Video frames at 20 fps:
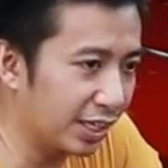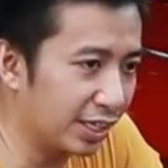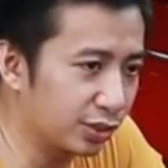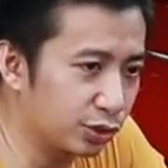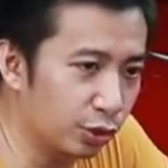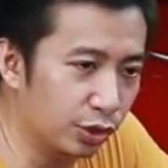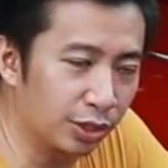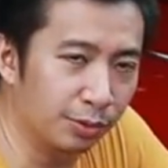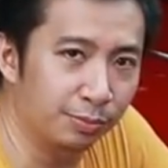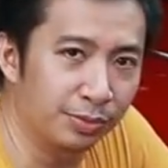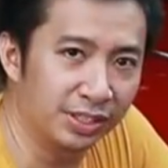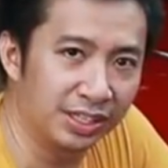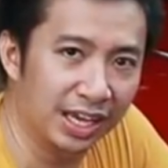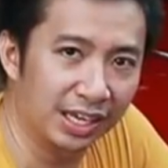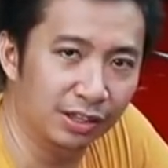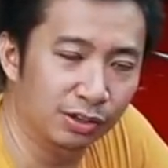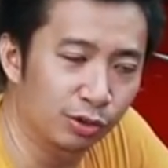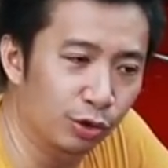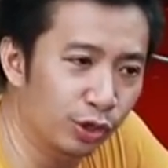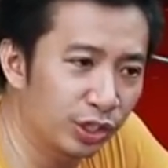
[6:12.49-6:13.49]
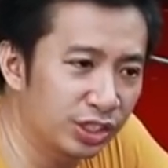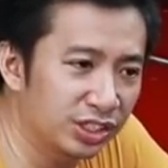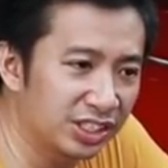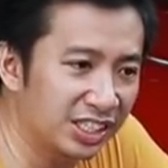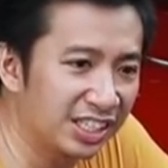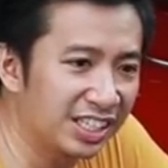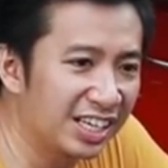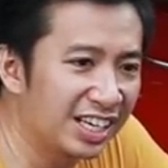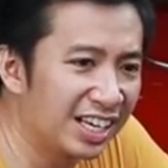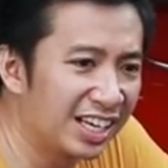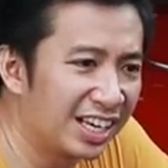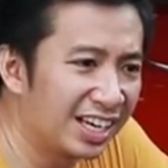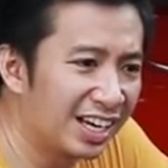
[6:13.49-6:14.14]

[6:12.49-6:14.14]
that it's gonna be that noisy,